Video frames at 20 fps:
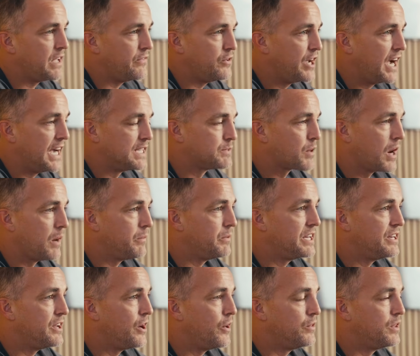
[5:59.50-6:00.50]
of you guys probably
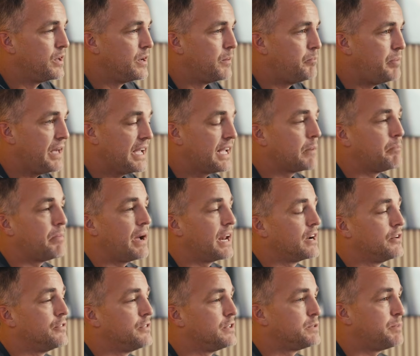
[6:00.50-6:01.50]
know the big
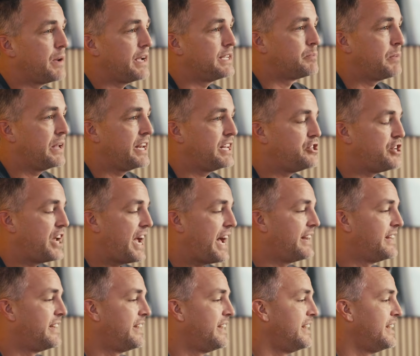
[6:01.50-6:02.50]
competitor in the space, ManyChat.
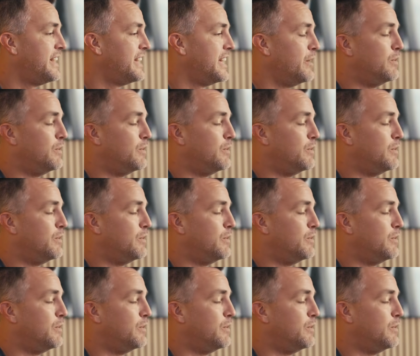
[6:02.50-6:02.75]
It